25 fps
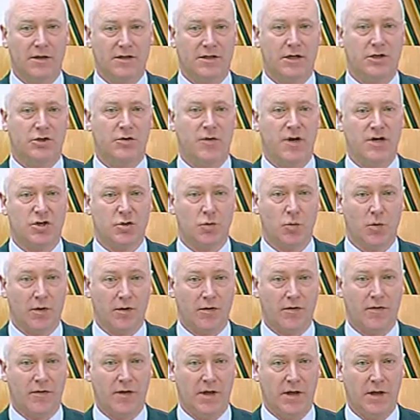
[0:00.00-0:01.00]
situation
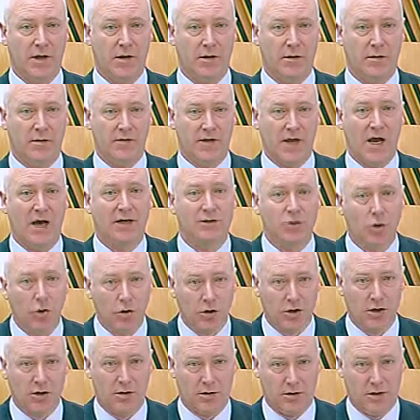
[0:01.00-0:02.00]
with the ad
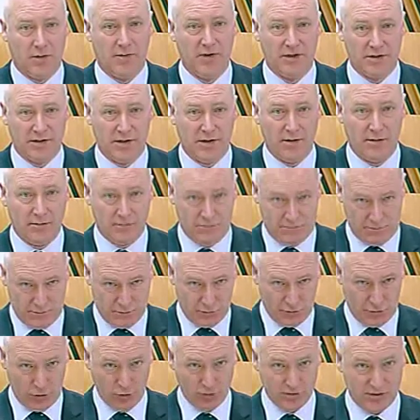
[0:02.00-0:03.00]
hoc committee
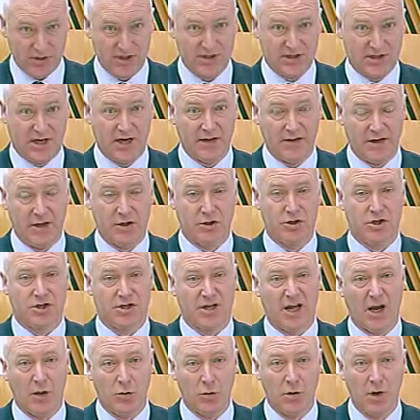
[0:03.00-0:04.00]
rules that stand there
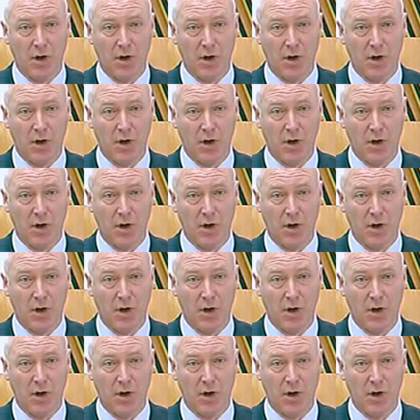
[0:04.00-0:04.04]
just now.